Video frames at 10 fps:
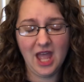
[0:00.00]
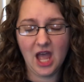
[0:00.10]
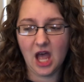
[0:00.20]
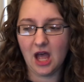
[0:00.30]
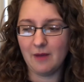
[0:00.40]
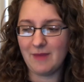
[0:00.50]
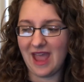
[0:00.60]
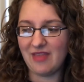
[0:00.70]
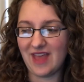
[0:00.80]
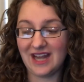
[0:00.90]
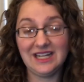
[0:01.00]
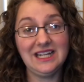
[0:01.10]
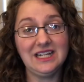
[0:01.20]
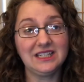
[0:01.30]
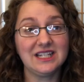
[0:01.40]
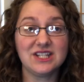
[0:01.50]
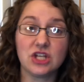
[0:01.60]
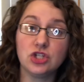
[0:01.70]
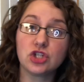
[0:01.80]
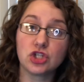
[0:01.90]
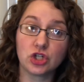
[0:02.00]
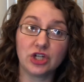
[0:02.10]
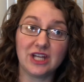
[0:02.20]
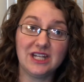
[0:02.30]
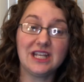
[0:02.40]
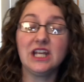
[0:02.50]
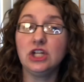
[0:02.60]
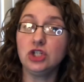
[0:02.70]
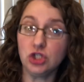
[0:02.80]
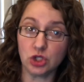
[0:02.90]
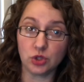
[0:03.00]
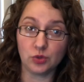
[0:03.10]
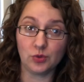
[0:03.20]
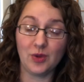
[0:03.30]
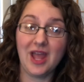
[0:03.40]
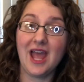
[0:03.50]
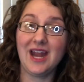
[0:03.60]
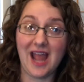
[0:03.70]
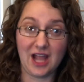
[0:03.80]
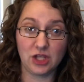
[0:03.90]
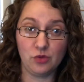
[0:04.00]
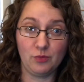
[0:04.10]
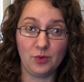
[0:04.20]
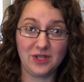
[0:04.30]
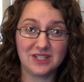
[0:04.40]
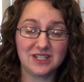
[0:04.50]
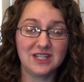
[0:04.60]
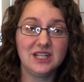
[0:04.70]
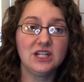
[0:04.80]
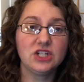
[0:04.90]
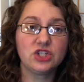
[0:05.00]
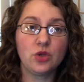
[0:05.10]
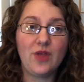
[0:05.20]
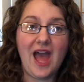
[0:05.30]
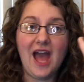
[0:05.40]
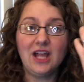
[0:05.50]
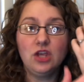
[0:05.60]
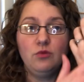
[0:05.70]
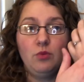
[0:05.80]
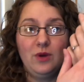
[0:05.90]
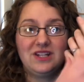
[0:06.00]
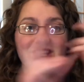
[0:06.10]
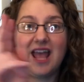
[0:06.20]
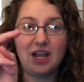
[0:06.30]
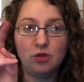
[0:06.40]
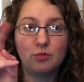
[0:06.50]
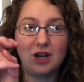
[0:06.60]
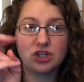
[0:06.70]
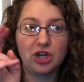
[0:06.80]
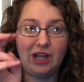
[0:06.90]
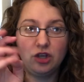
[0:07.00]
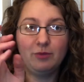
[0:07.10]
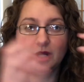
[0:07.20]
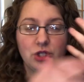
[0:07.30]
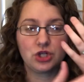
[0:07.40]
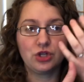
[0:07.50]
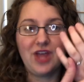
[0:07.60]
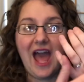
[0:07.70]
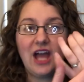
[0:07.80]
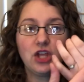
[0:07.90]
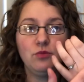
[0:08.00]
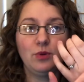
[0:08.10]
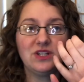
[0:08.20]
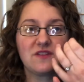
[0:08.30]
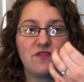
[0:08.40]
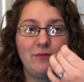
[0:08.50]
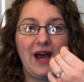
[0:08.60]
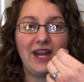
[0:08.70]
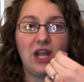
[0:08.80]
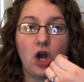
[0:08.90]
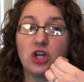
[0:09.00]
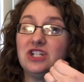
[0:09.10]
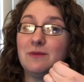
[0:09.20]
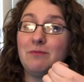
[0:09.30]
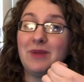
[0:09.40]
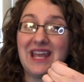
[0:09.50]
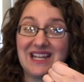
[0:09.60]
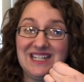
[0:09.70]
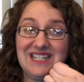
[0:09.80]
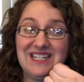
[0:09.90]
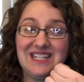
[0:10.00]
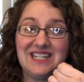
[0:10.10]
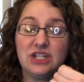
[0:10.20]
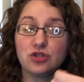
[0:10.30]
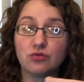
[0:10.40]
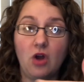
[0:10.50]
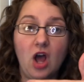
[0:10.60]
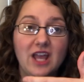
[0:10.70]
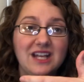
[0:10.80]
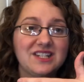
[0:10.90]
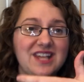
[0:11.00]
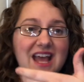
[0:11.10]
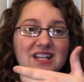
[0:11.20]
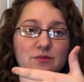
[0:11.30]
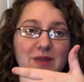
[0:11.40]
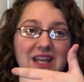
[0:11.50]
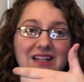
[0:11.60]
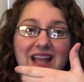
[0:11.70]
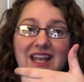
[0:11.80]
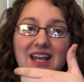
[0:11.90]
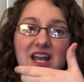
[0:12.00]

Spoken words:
And that needle is inserted into an acupoint. So the acupoints, acupressure, acupuncture, the acupoints of the body are depicted in drawings as being like